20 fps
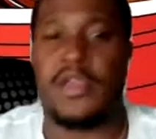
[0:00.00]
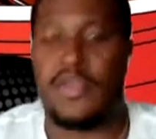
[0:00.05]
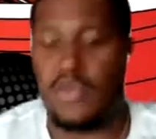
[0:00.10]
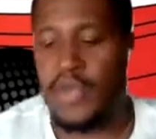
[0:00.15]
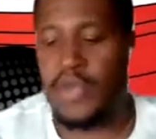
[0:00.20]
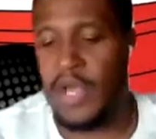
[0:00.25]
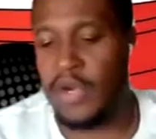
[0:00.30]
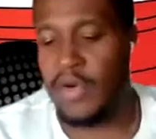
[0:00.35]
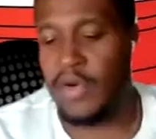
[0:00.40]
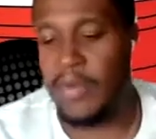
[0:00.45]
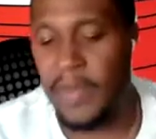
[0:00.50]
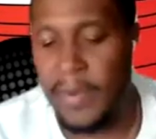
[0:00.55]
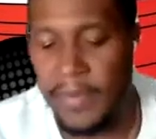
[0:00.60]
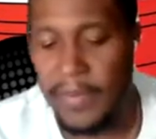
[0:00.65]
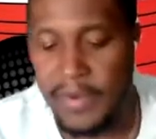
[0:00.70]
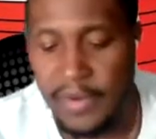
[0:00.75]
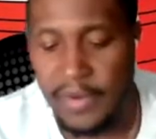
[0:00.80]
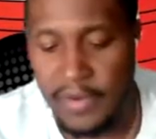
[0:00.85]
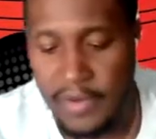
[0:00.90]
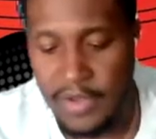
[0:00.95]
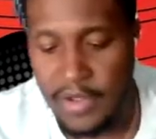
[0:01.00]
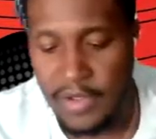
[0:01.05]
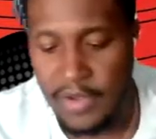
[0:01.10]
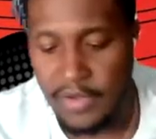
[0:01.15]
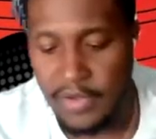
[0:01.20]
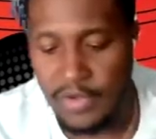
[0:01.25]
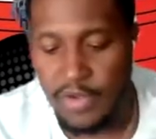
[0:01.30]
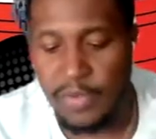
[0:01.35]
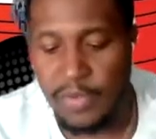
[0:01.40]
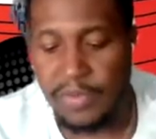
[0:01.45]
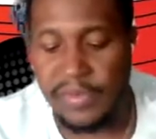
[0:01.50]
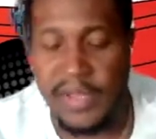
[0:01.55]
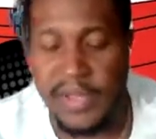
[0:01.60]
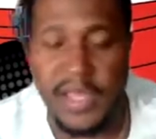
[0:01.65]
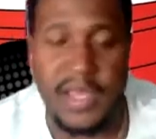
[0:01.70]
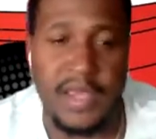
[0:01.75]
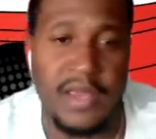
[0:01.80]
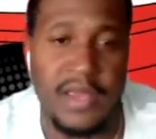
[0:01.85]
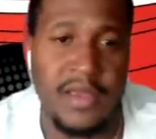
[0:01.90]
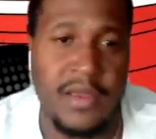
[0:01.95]
You got to remember, you
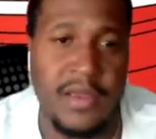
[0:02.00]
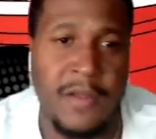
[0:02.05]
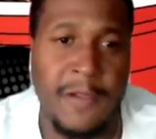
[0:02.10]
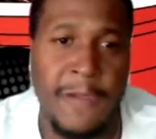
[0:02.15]
play